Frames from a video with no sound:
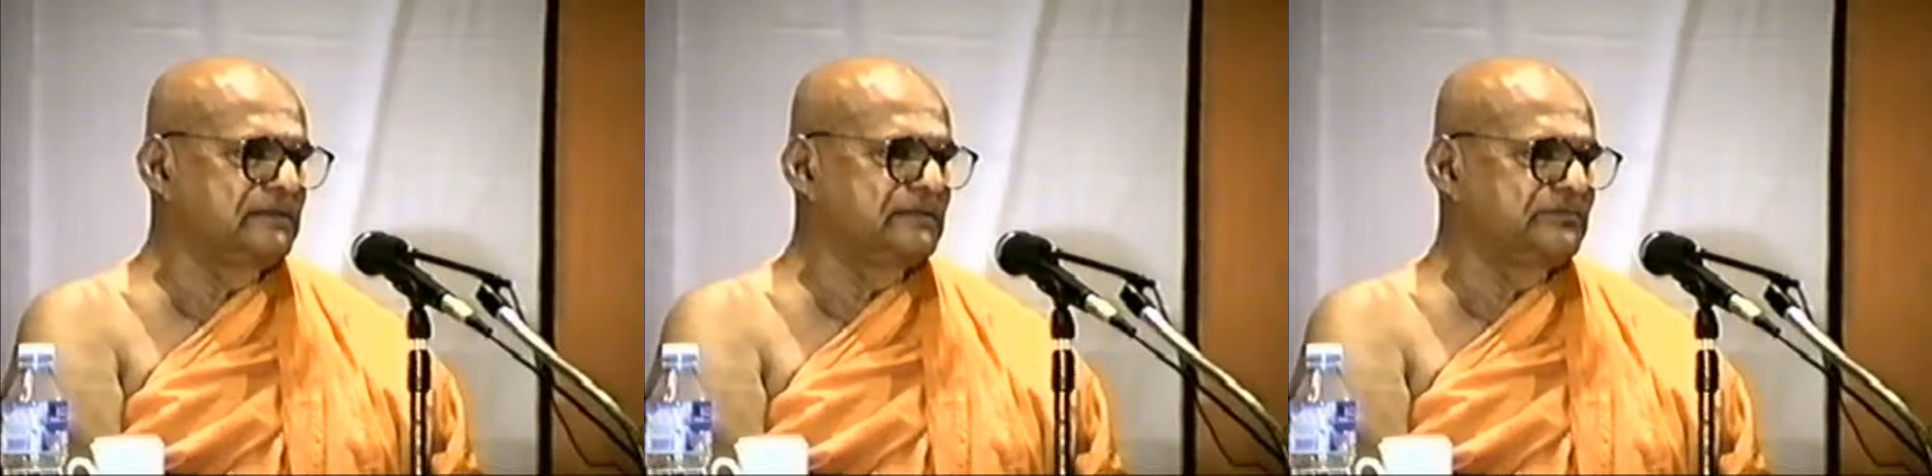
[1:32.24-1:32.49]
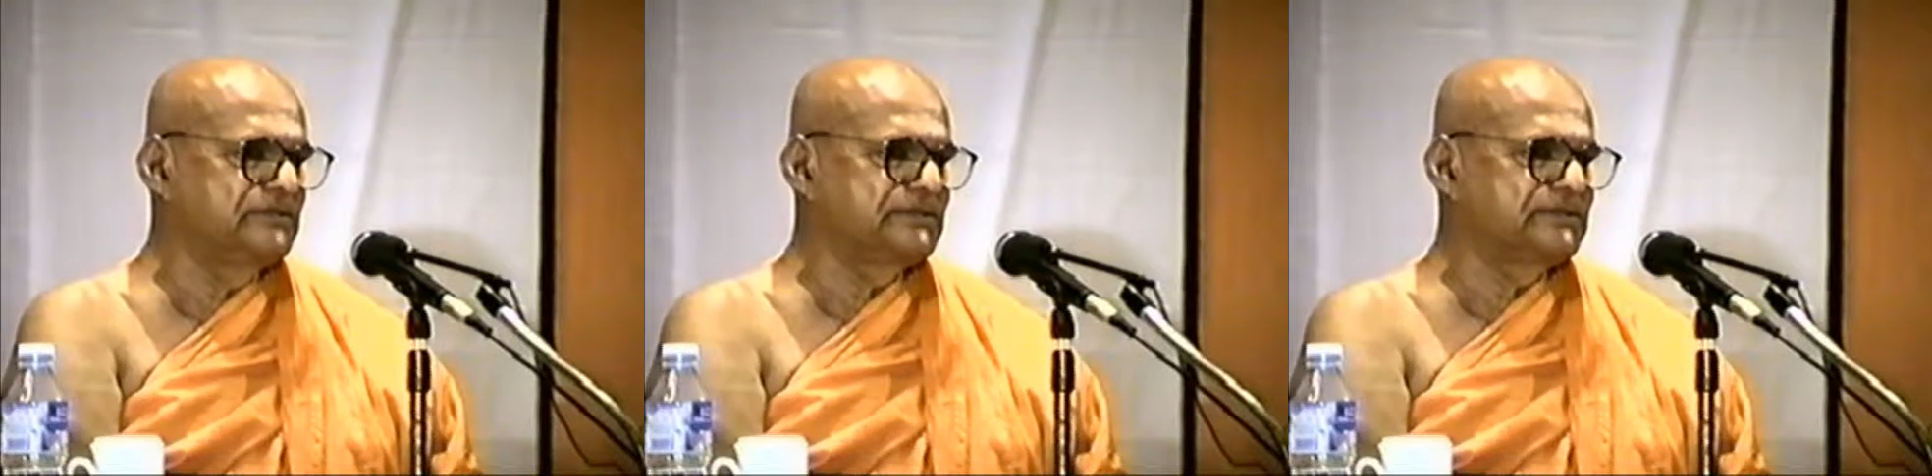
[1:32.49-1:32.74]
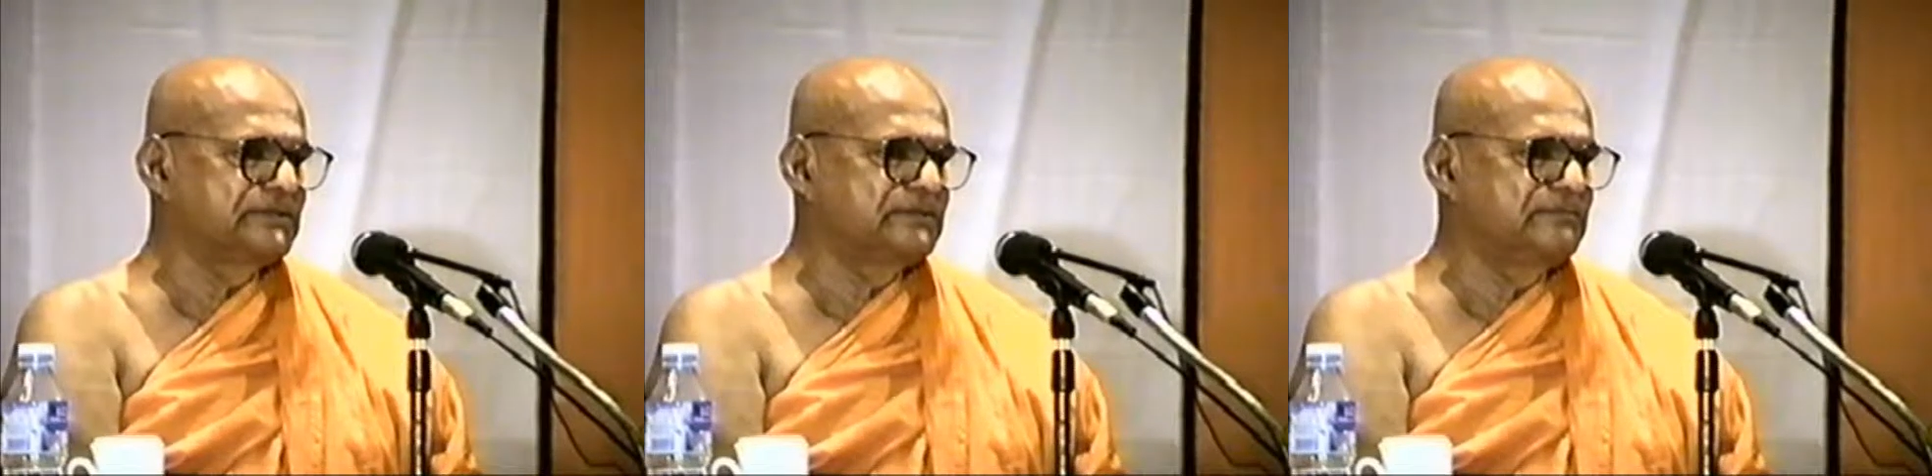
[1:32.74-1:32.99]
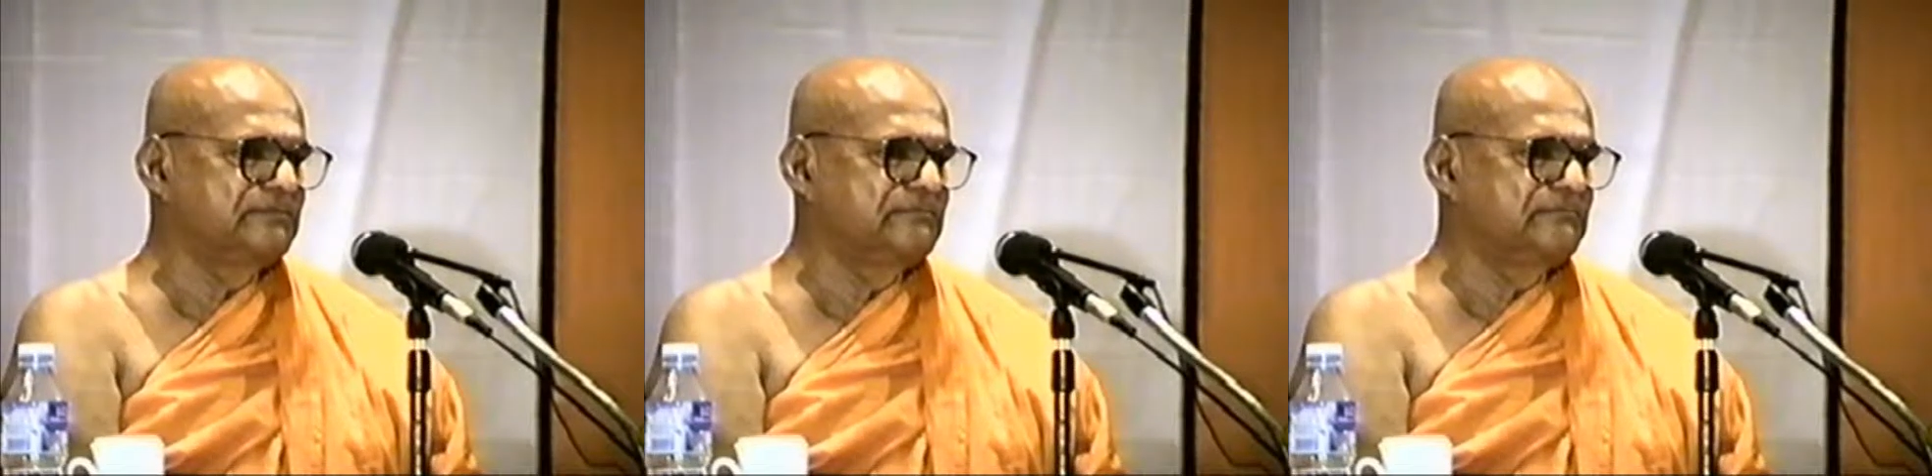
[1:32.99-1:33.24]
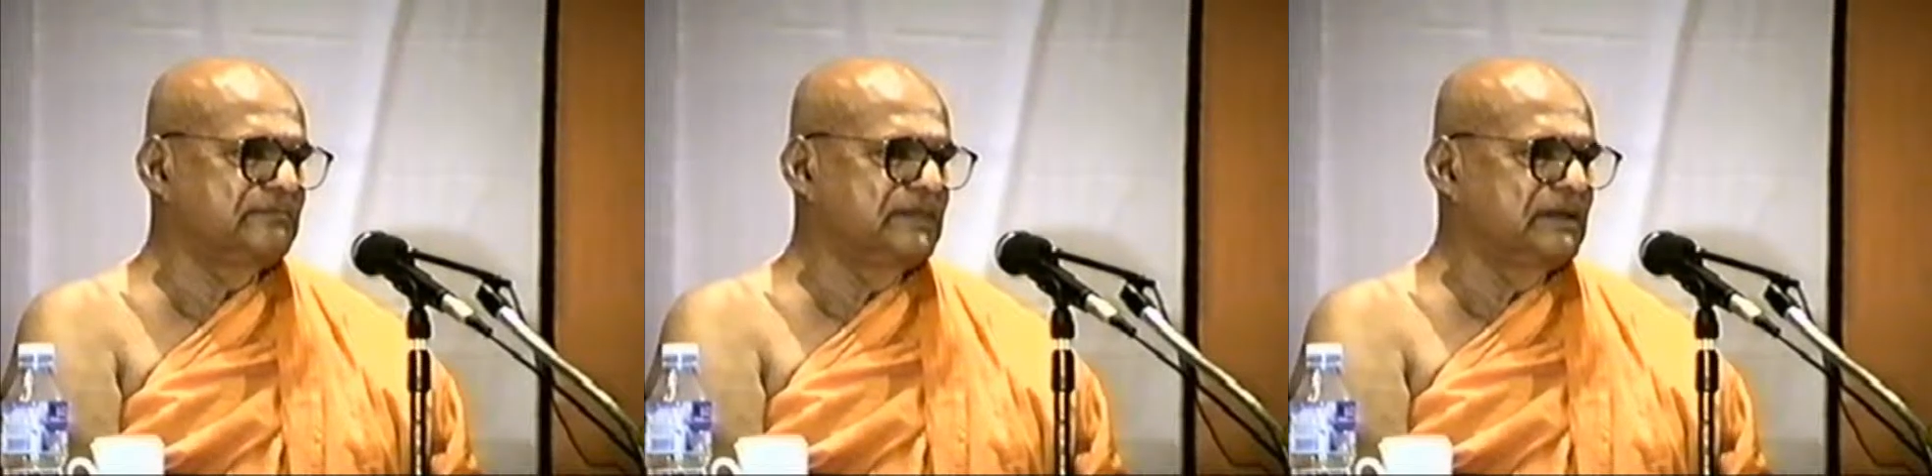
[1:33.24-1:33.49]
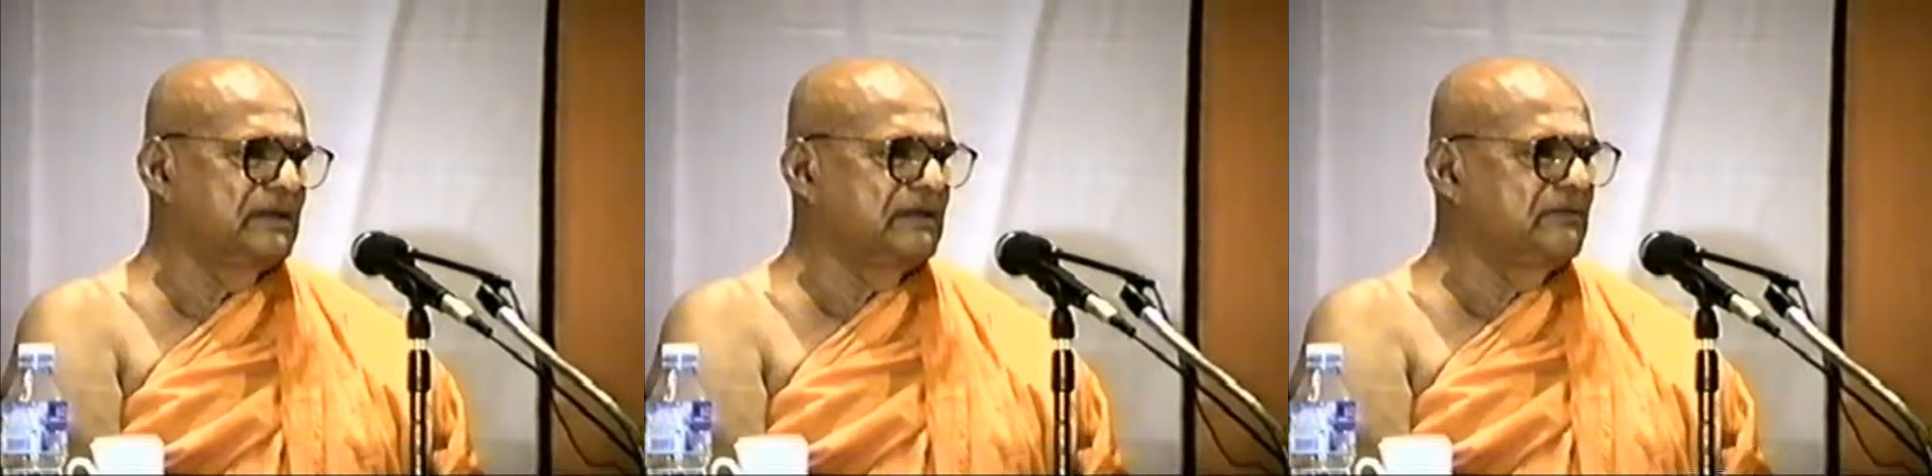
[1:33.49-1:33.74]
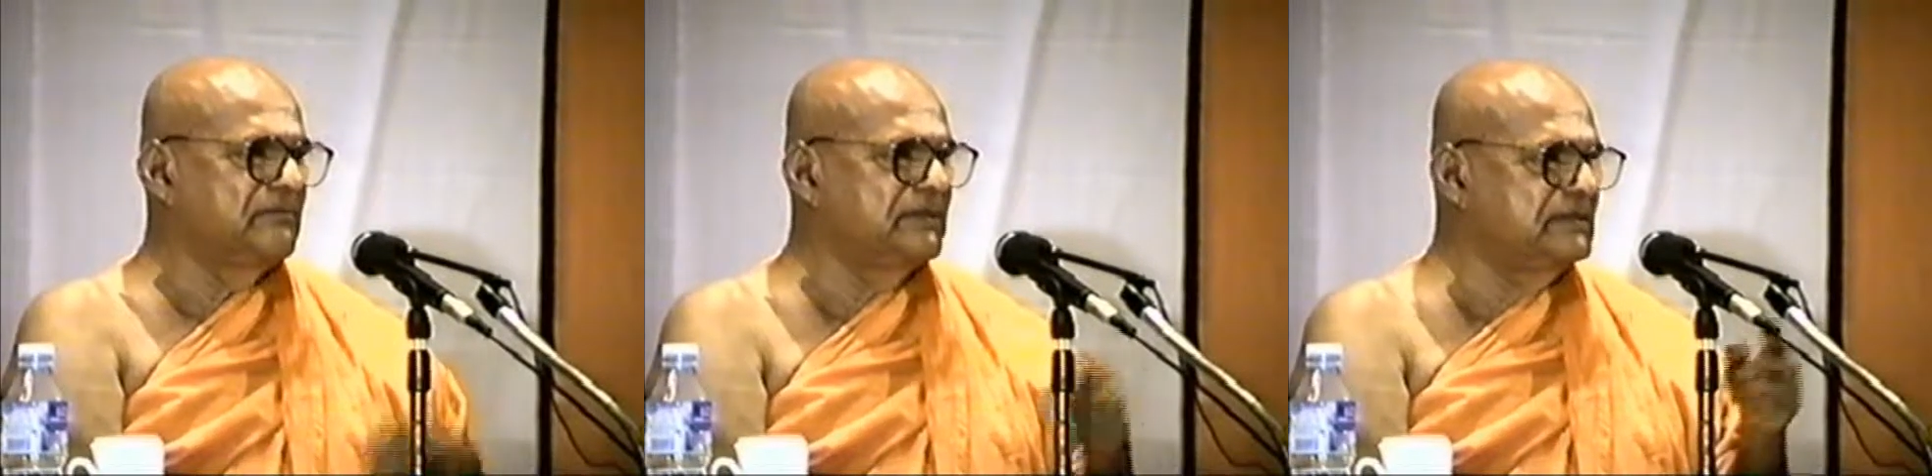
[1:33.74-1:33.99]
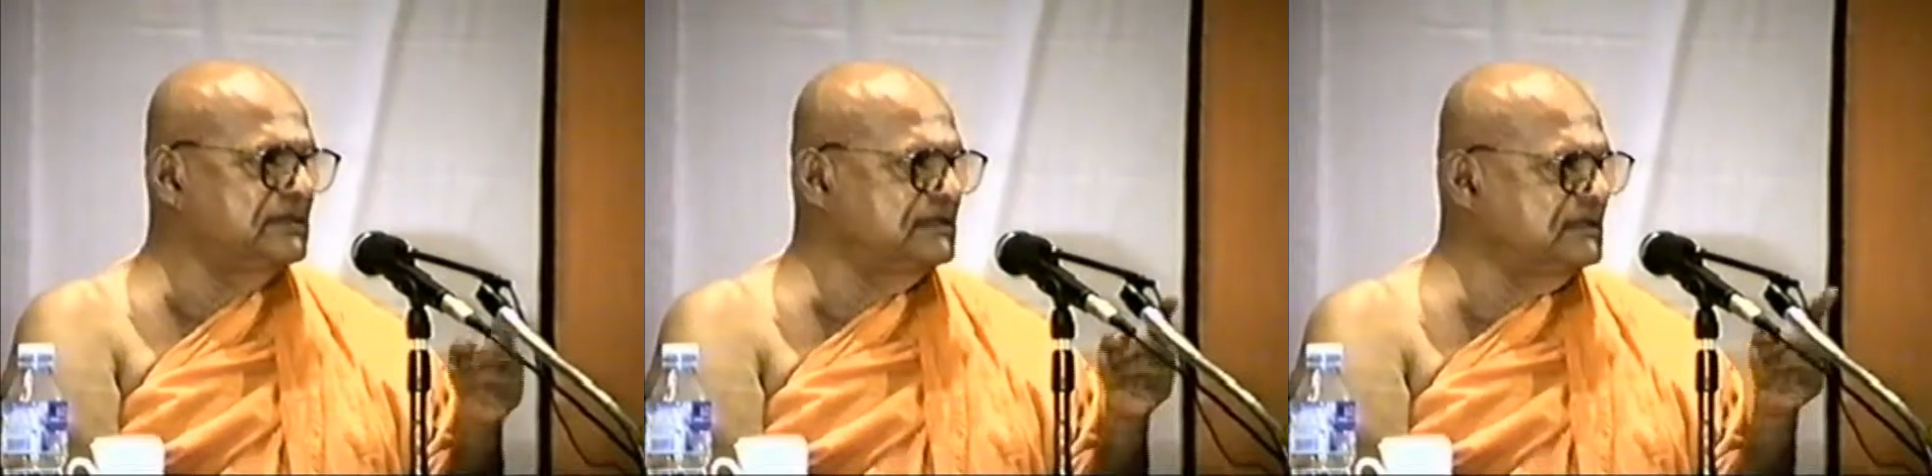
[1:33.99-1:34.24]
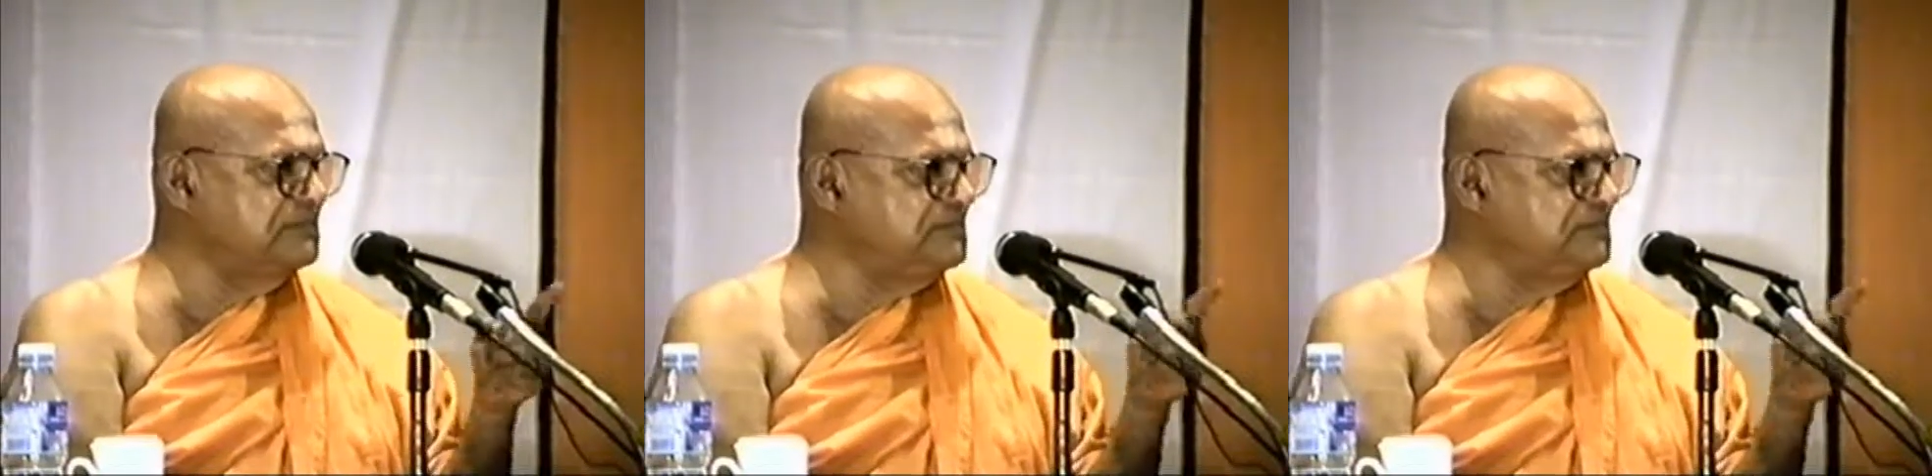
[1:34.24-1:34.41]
first, whether